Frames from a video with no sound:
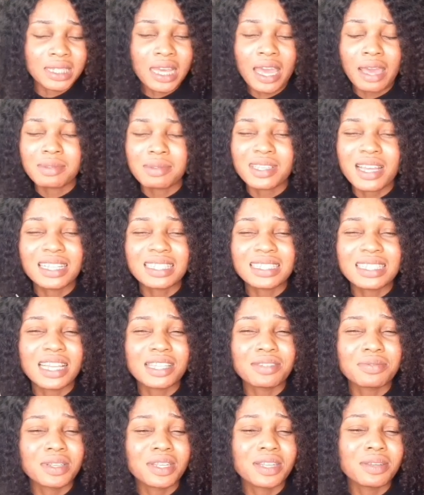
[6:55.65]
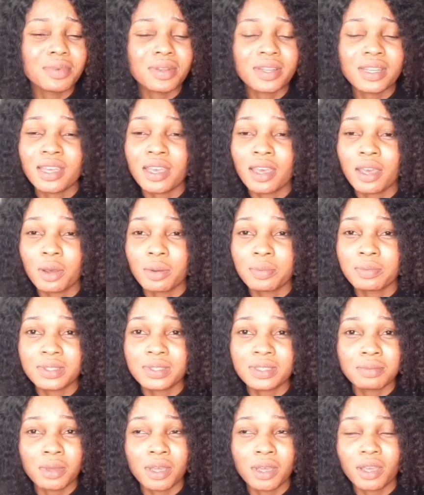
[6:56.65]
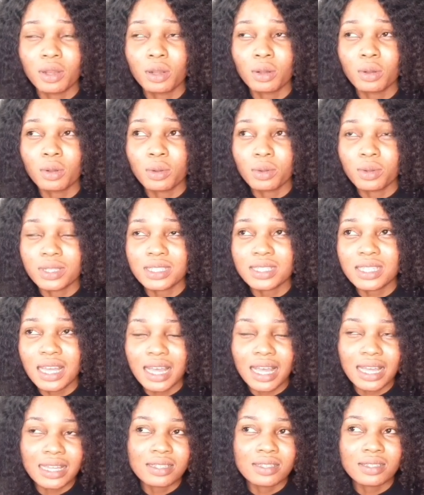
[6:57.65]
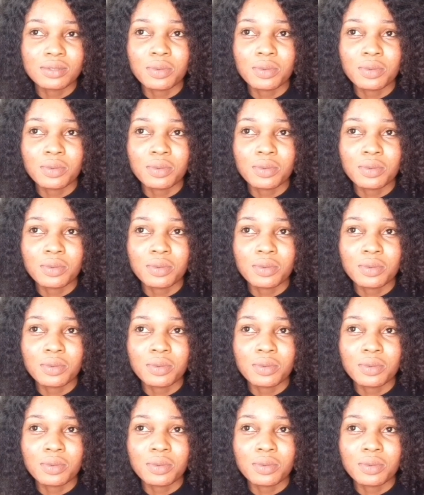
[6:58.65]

And it has really, really helped me a lot, I swear.